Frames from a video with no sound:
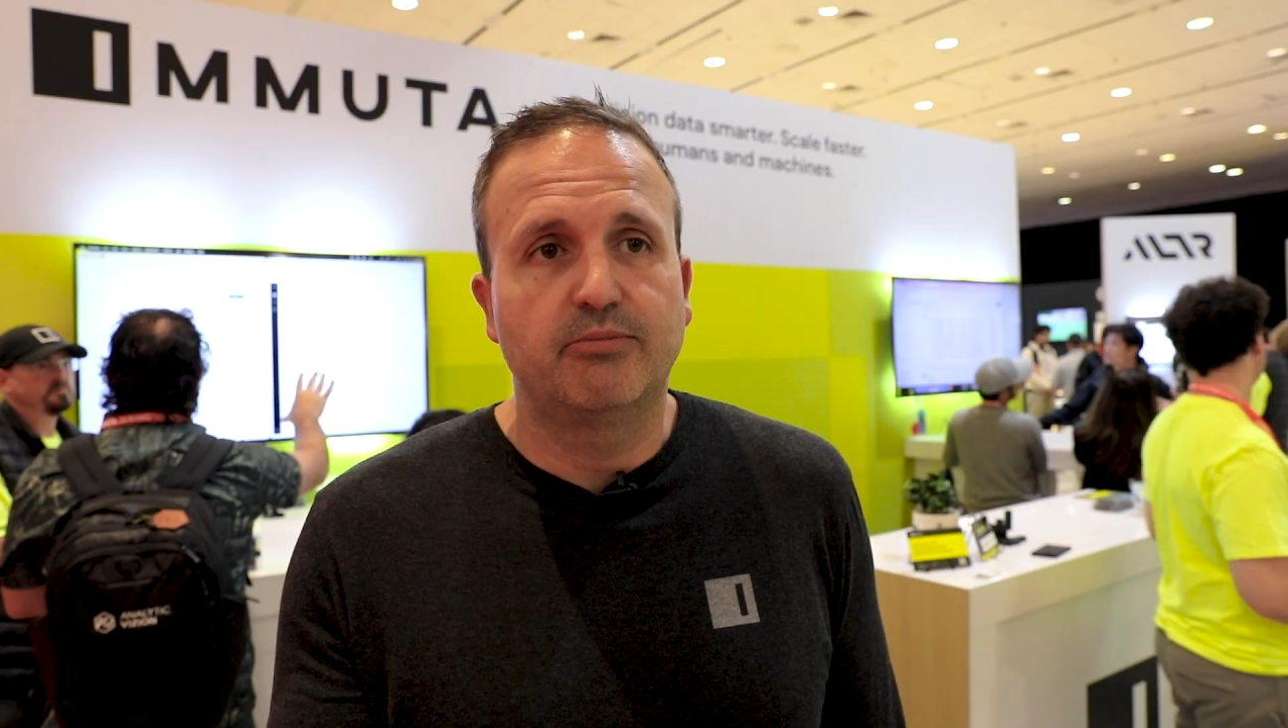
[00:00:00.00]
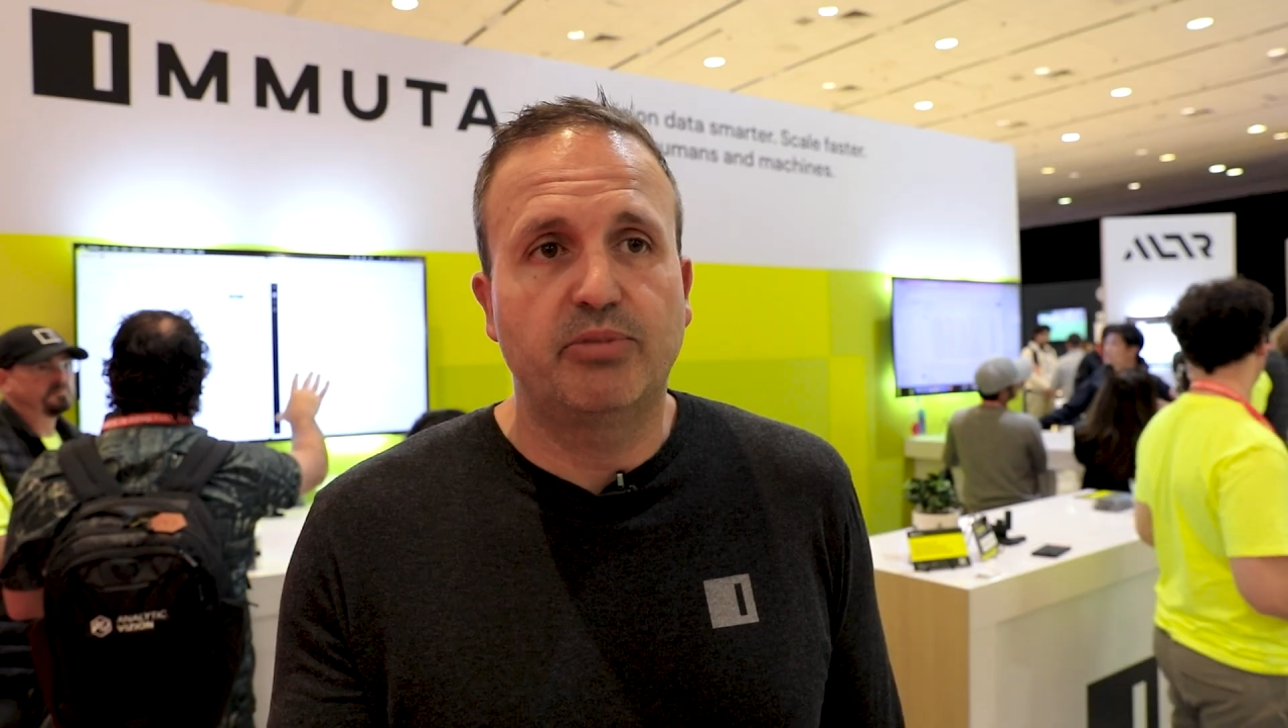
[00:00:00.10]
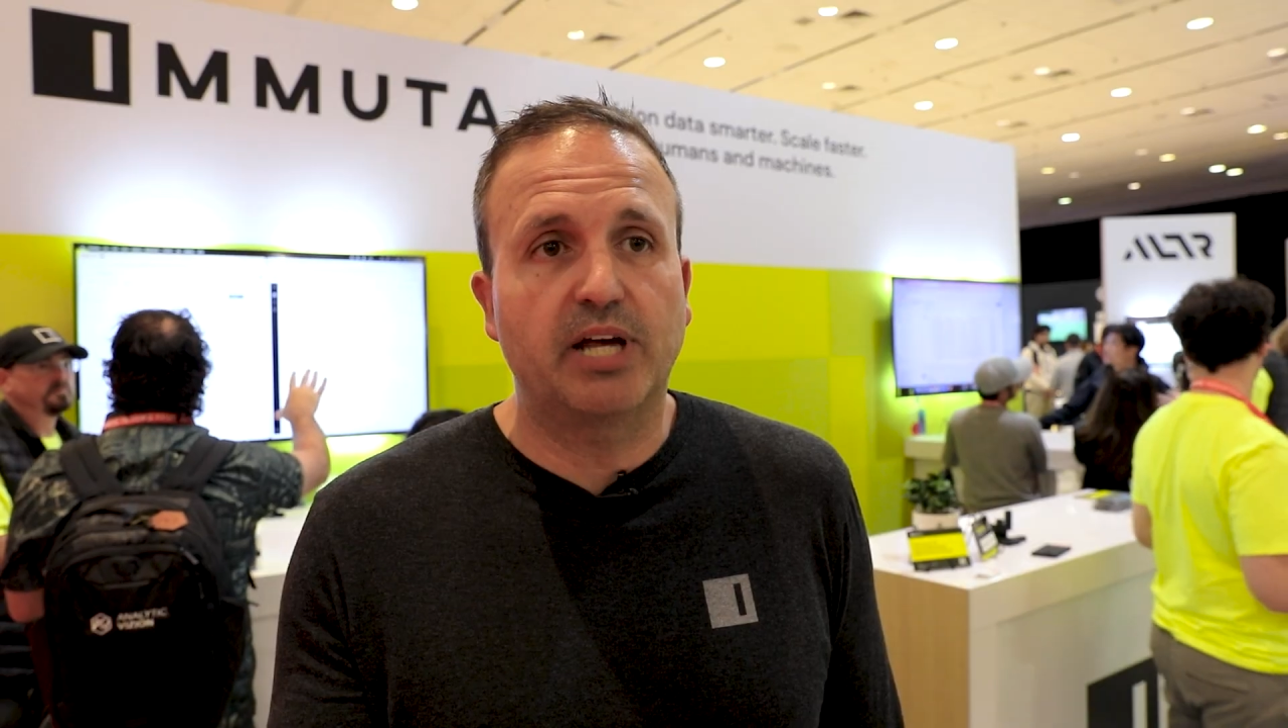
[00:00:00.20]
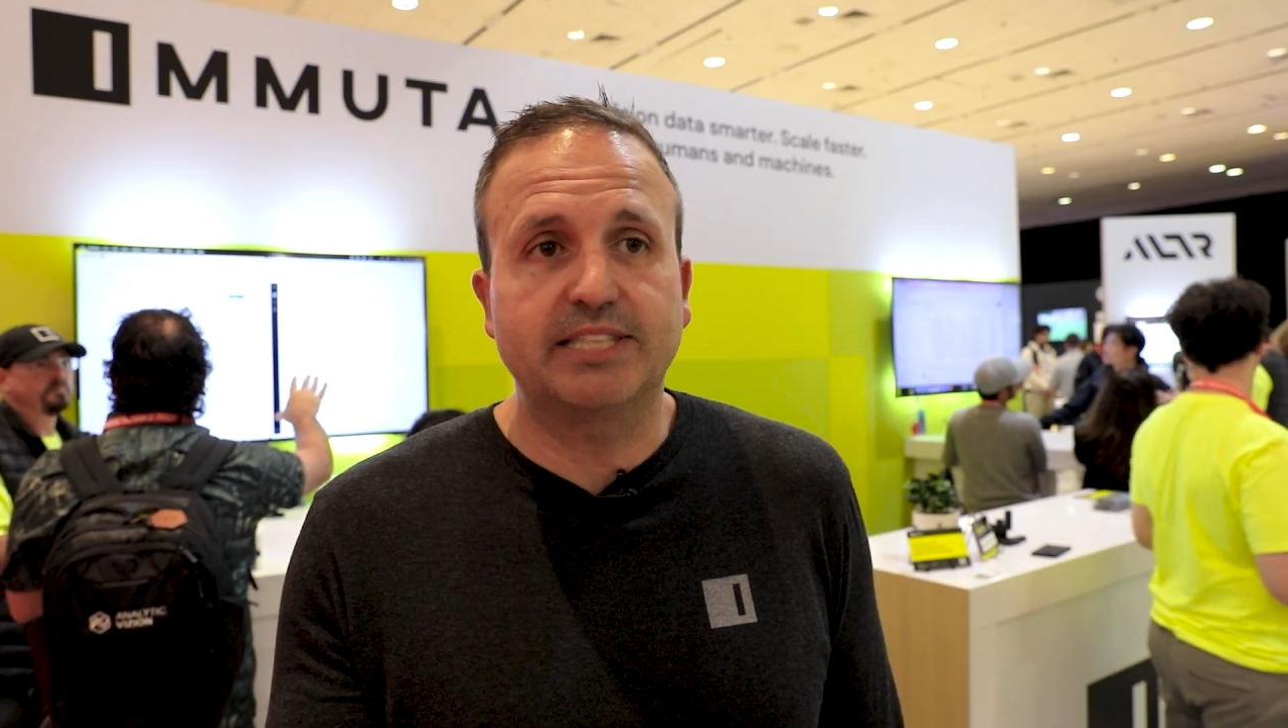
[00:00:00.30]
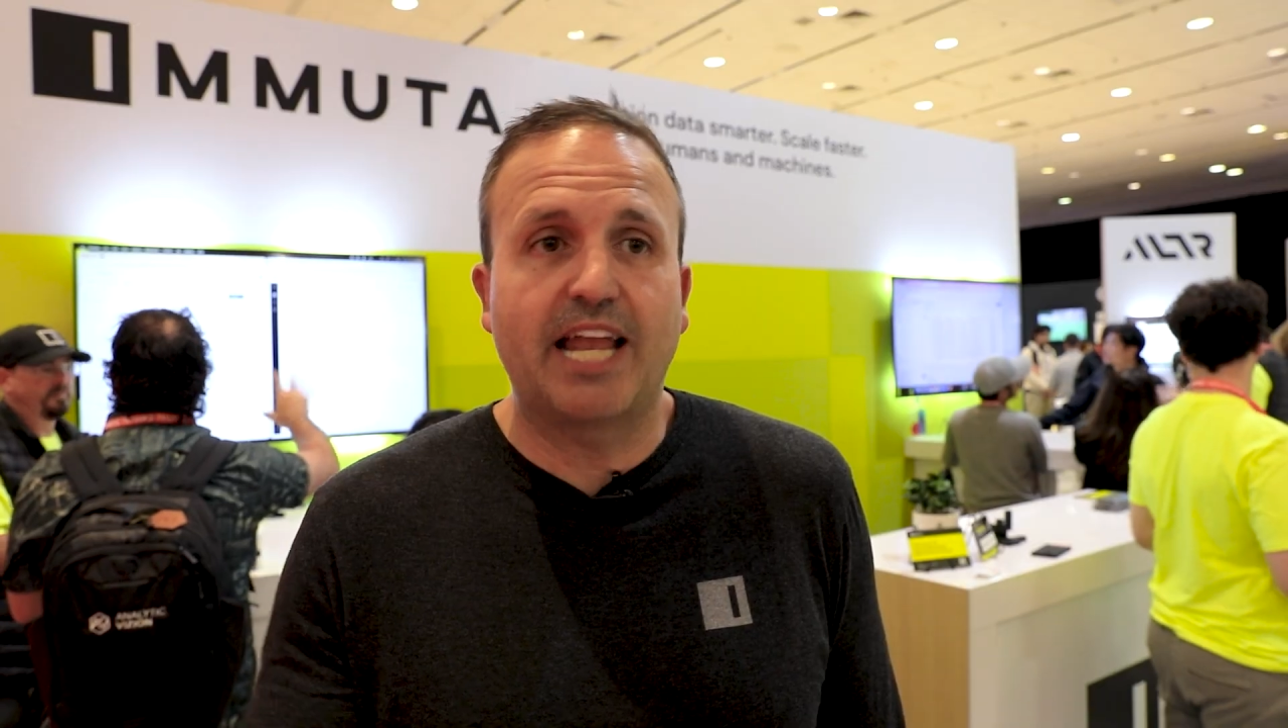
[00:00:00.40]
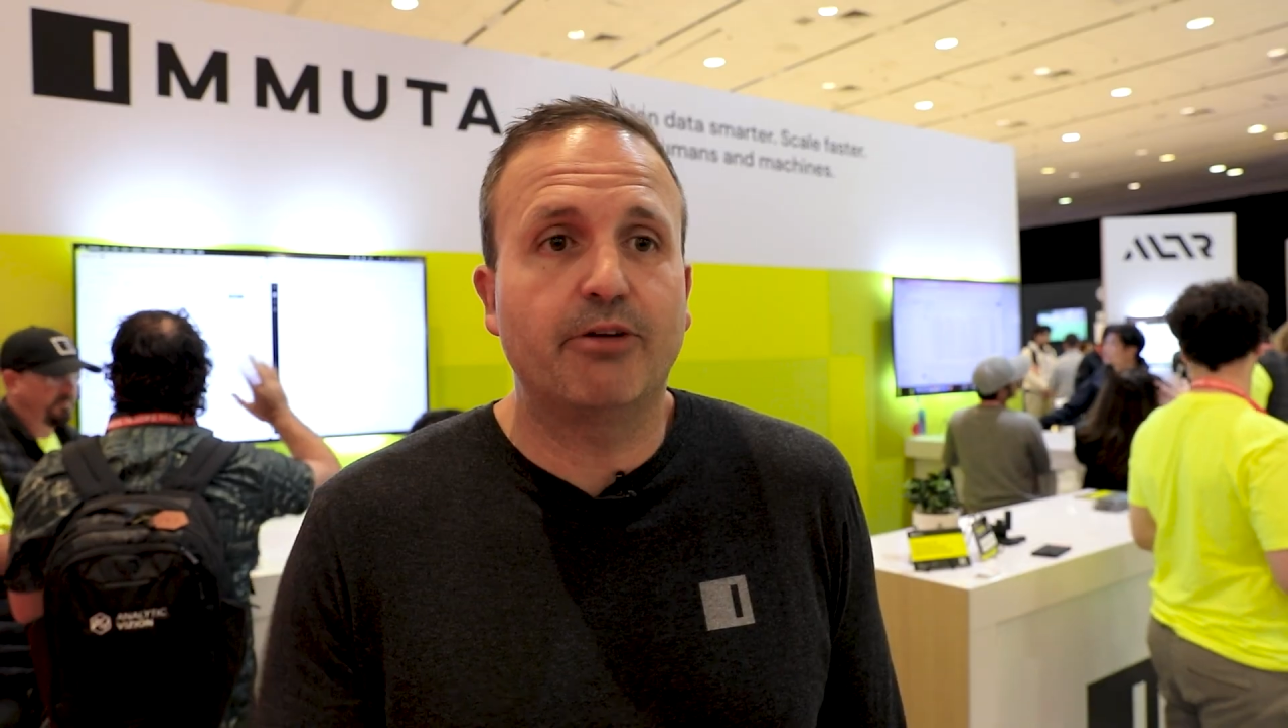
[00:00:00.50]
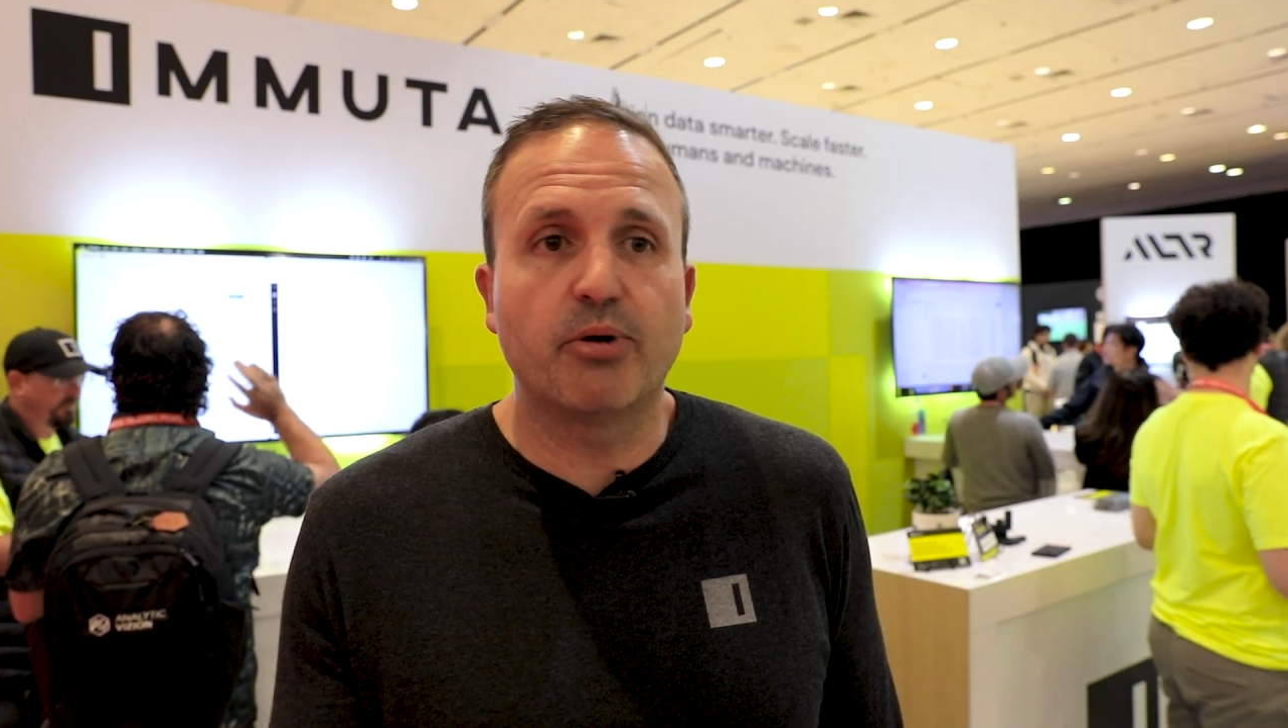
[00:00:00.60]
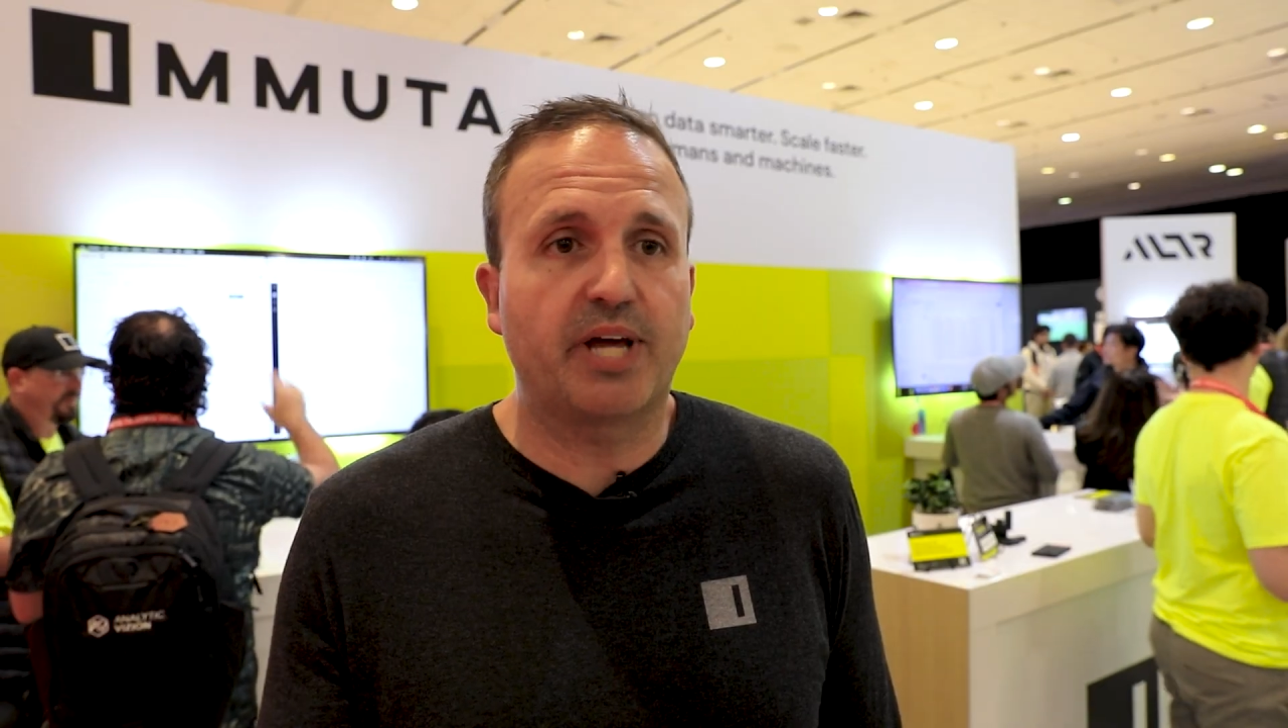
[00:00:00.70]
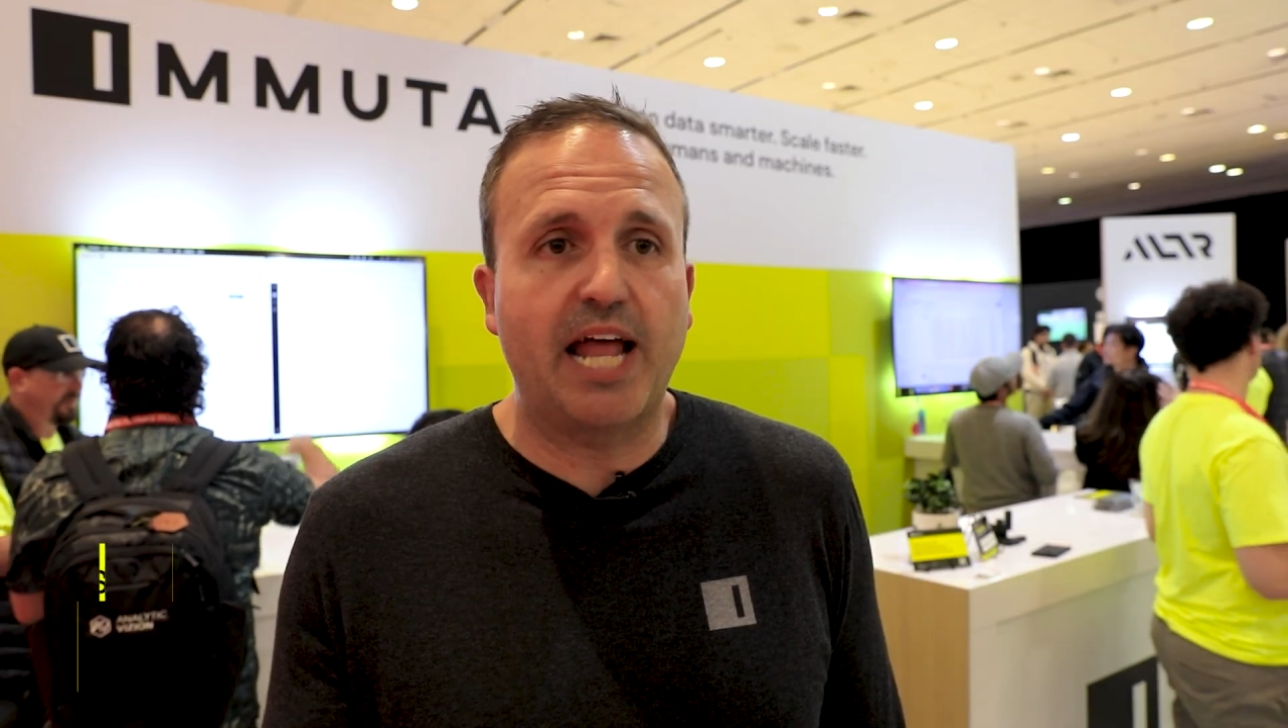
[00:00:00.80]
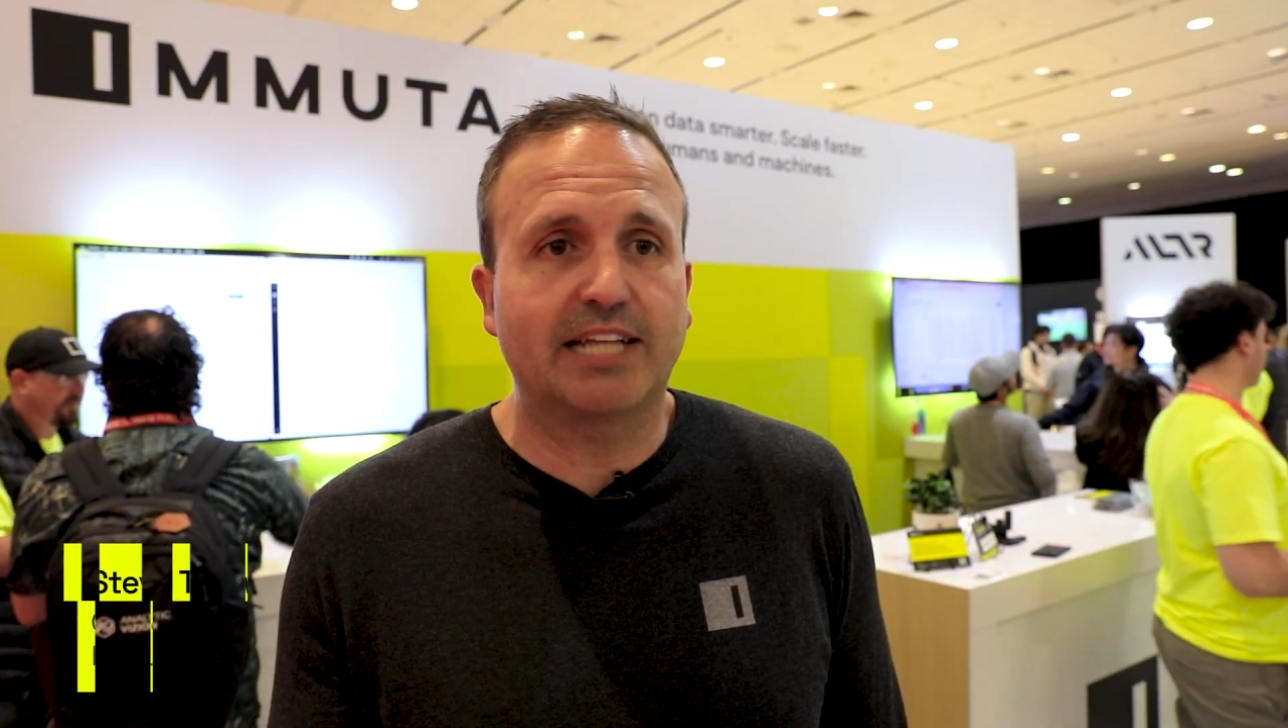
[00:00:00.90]
because
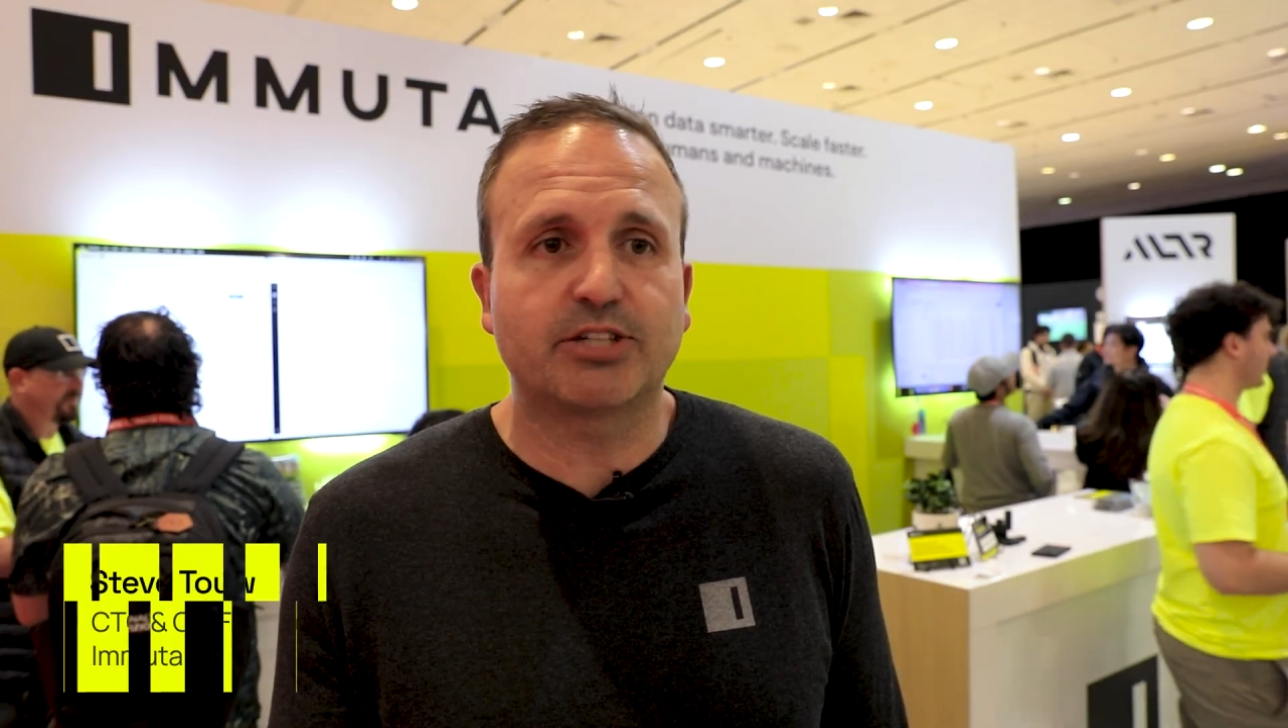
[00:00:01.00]
anyone can ask